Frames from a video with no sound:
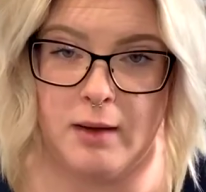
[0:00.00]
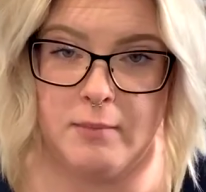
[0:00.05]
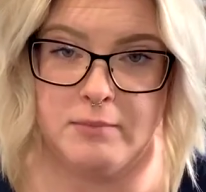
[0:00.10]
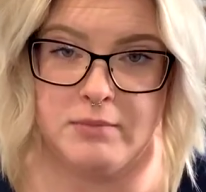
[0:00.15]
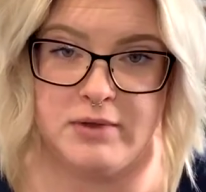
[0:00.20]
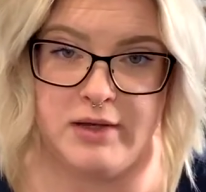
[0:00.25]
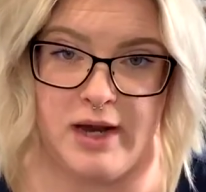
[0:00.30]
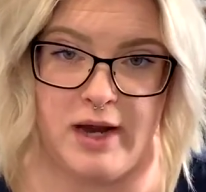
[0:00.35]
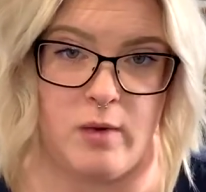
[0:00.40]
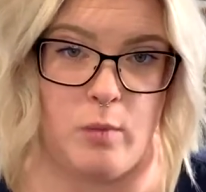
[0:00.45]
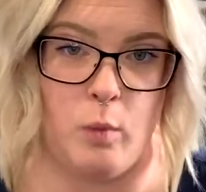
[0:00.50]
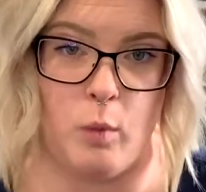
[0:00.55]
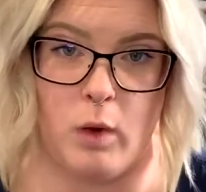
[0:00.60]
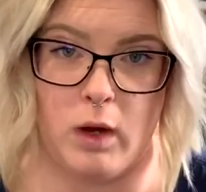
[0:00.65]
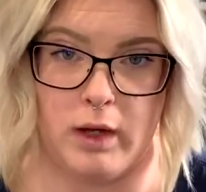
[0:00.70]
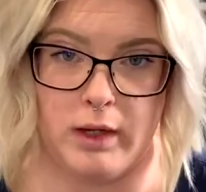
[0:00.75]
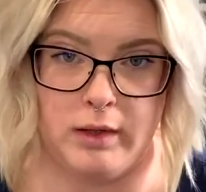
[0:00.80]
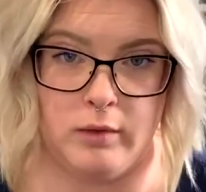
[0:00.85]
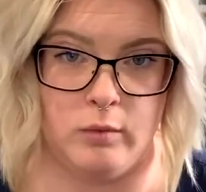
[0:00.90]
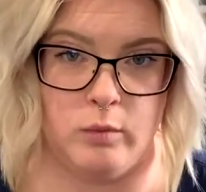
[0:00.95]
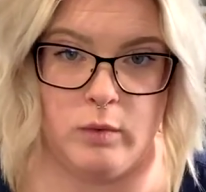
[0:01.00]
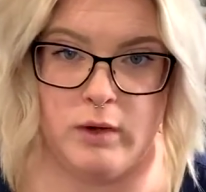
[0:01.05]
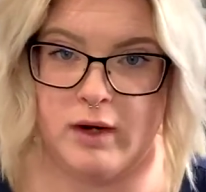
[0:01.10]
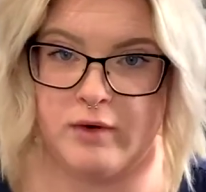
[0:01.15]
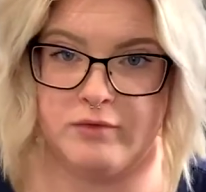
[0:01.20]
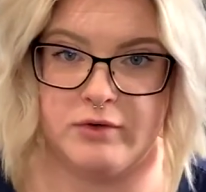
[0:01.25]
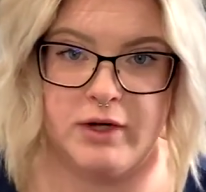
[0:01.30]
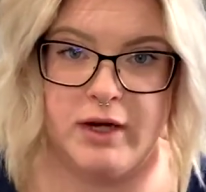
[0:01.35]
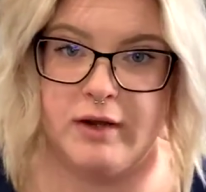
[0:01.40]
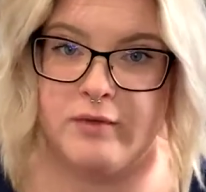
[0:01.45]
day one, whatever
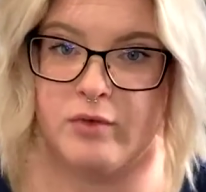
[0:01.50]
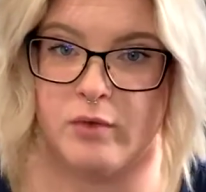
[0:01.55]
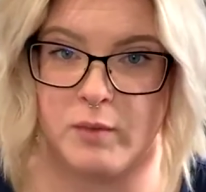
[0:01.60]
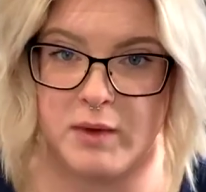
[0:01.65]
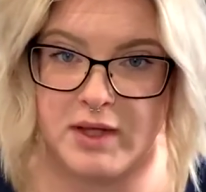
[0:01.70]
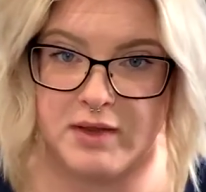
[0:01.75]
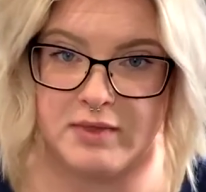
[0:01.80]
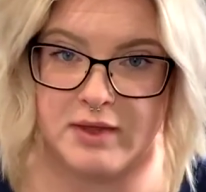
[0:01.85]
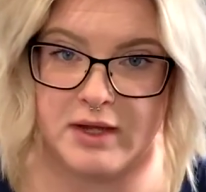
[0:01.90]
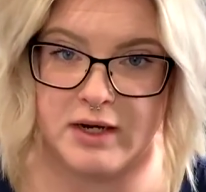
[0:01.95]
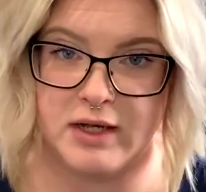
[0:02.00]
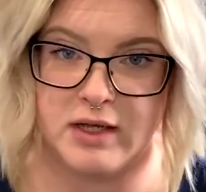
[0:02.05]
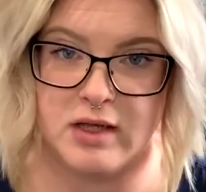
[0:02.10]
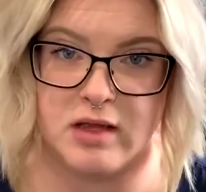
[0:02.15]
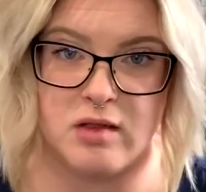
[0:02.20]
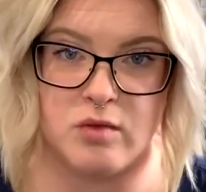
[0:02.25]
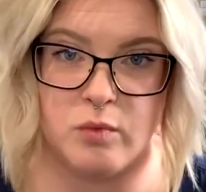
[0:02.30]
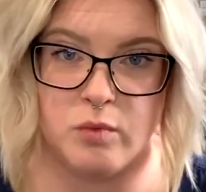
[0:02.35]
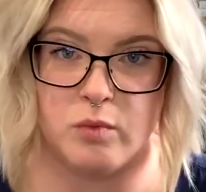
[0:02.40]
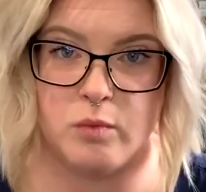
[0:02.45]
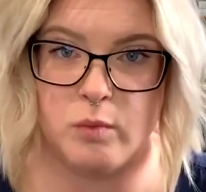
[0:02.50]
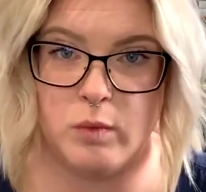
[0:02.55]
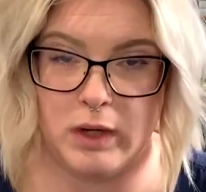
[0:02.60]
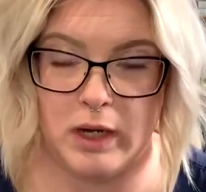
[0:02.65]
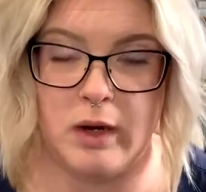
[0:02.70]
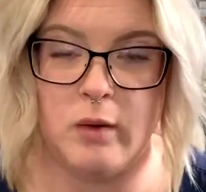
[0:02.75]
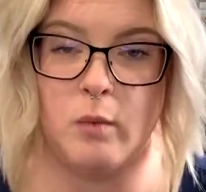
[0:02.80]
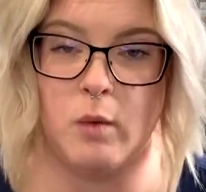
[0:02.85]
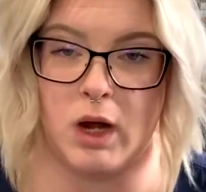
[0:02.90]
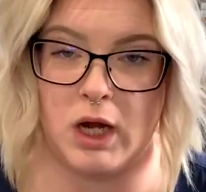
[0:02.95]
day of the week that is, when
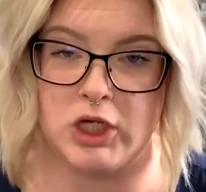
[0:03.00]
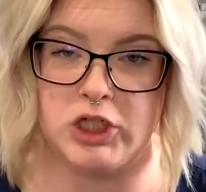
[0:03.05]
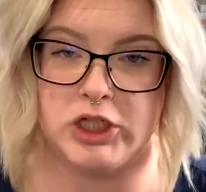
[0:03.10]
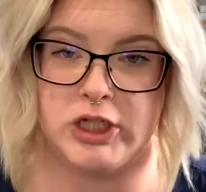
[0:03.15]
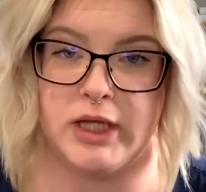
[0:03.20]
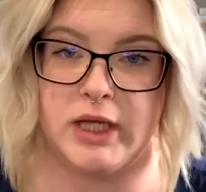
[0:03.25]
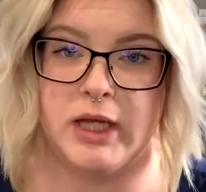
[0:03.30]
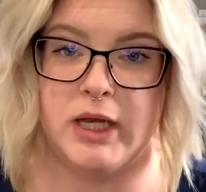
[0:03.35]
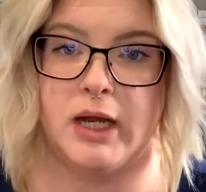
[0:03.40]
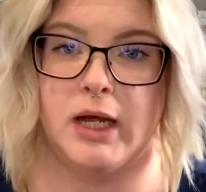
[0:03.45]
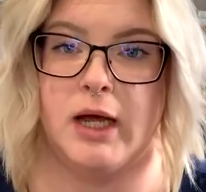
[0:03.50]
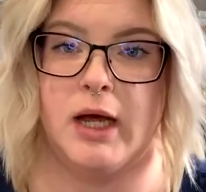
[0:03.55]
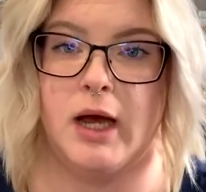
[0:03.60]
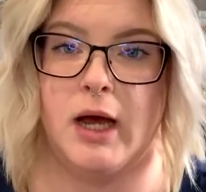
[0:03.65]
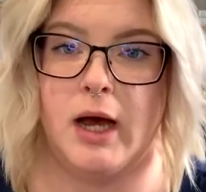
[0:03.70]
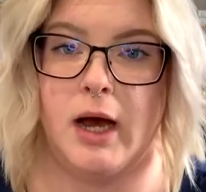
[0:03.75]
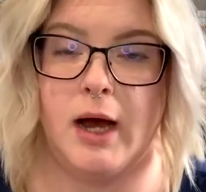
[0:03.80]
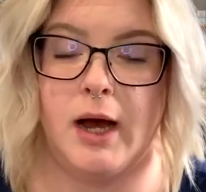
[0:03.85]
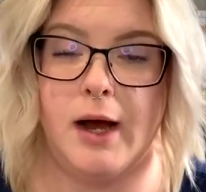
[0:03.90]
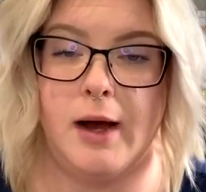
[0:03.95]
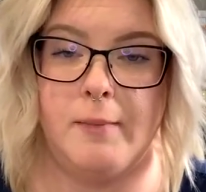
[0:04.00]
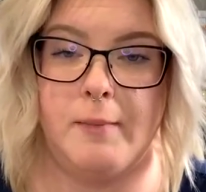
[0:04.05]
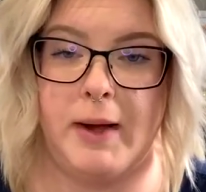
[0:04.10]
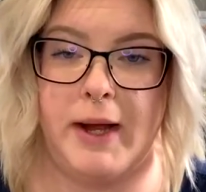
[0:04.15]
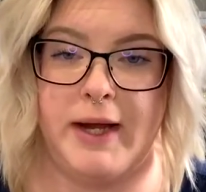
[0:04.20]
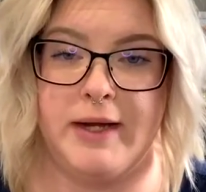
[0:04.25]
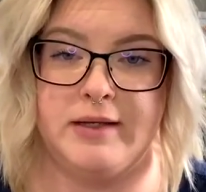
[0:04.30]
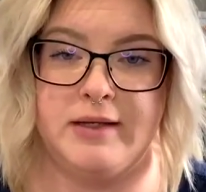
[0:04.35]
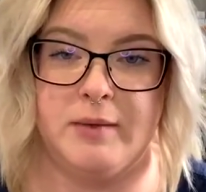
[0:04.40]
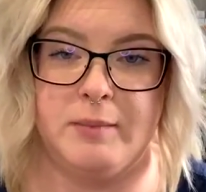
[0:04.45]
I wash it, I
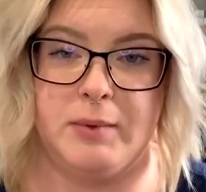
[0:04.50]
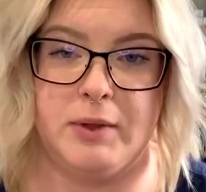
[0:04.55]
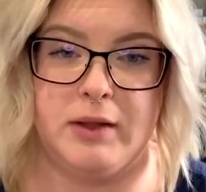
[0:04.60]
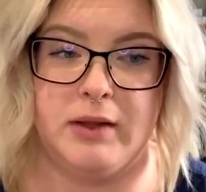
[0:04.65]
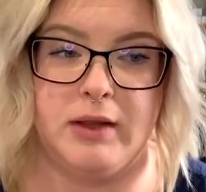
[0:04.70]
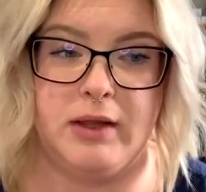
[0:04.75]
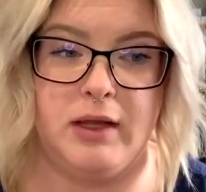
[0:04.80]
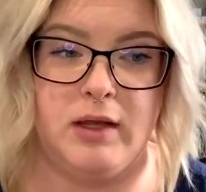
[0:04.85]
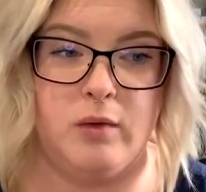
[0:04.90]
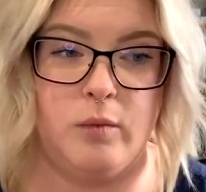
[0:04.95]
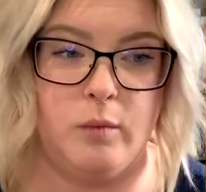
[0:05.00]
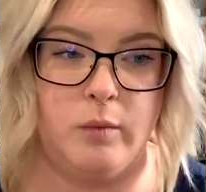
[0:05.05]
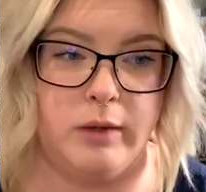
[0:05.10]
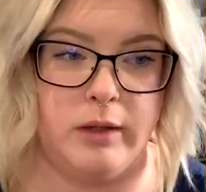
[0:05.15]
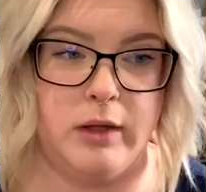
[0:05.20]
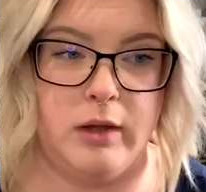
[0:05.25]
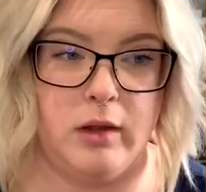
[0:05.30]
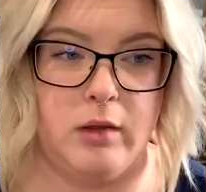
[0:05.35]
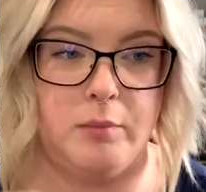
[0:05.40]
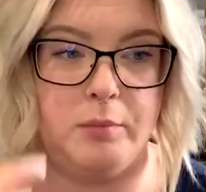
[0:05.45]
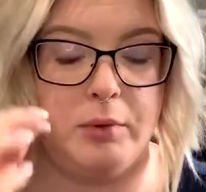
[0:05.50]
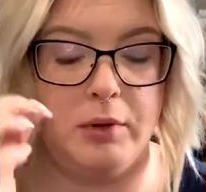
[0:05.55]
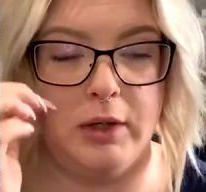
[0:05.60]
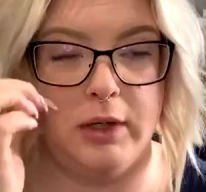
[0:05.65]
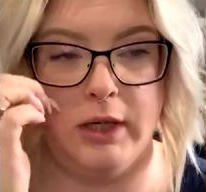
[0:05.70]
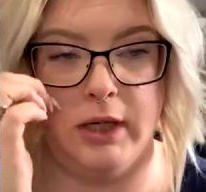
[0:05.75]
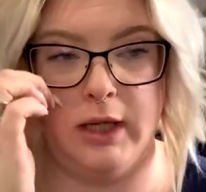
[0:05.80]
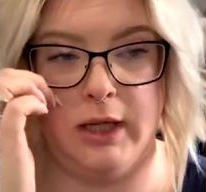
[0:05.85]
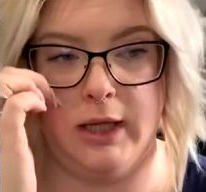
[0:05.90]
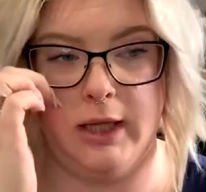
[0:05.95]
typically will
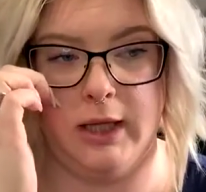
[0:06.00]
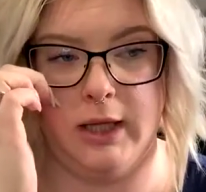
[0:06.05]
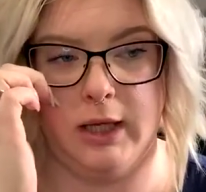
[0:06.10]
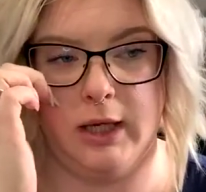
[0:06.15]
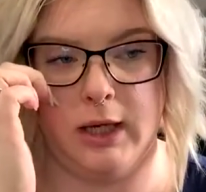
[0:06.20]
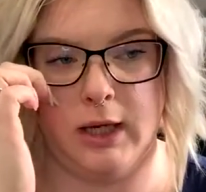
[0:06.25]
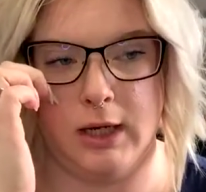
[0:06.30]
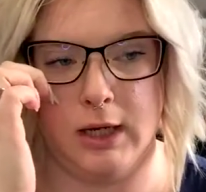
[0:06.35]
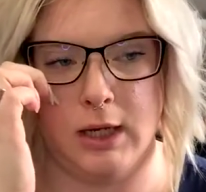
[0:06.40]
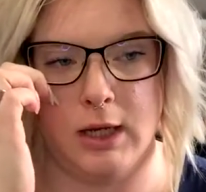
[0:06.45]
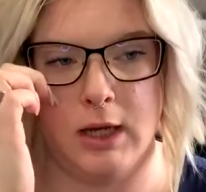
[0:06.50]
put in